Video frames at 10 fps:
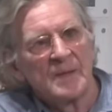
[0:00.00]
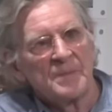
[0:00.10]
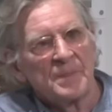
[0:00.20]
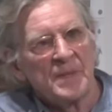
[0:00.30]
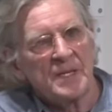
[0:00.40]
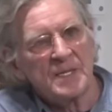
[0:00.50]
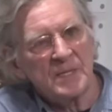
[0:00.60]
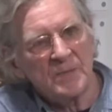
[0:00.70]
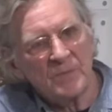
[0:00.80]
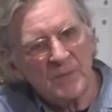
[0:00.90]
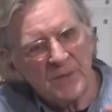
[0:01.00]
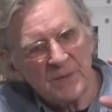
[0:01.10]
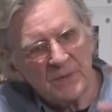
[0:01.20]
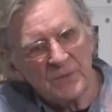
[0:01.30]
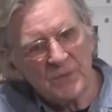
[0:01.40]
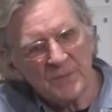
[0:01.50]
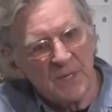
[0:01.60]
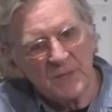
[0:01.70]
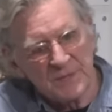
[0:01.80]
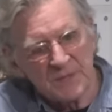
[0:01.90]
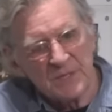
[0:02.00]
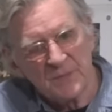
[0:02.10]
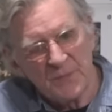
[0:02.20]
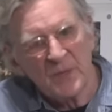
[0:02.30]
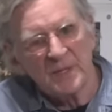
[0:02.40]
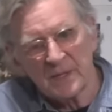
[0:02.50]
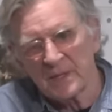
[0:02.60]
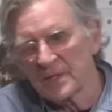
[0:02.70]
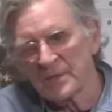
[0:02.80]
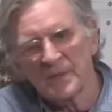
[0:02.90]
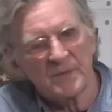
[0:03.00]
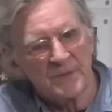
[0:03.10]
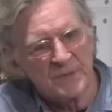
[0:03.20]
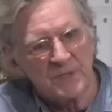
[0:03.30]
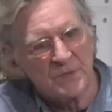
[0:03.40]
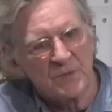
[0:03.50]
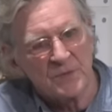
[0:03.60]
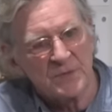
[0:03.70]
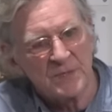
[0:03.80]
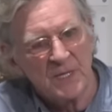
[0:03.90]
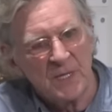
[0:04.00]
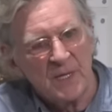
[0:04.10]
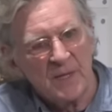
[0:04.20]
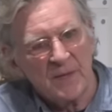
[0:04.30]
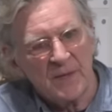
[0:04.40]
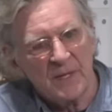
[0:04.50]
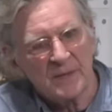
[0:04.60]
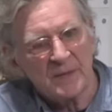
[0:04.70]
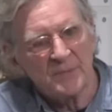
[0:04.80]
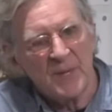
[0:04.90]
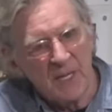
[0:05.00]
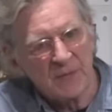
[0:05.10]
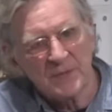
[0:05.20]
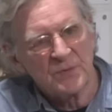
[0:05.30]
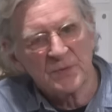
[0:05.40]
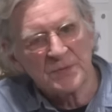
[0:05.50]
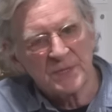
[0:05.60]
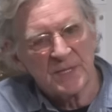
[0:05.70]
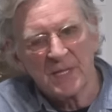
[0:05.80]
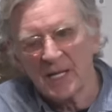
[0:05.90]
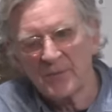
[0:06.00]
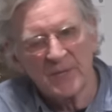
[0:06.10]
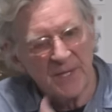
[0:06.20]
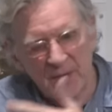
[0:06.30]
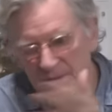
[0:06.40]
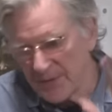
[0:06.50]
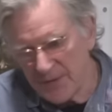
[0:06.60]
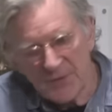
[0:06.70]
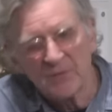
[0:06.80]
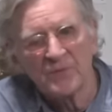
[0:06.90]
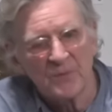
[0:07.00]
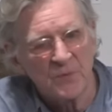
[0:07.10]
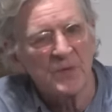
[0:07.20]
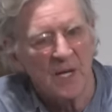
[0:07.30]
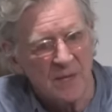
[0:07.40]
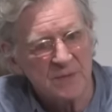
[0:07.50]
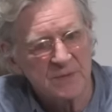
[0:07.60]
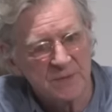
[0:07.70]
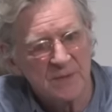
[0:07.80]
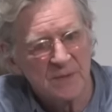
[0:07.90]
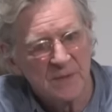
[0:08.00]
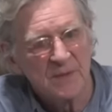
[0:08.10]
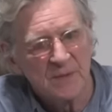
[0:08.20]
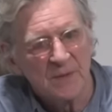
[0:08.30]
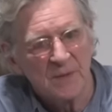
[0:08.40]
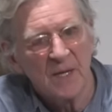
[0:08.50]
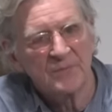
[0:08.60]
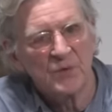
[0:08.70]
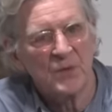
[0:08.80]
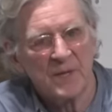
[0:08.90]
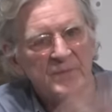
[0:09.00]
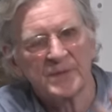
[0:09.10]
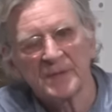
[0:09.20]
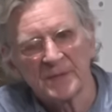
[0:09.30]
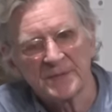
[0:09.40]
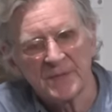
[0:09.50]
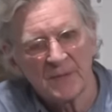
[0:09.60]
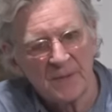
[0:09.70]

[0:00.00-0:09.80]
that he, to the monks at some point in another one of these discourses, that Pali discourses, that I withheld nothing from you guys. I've taught everything, he said.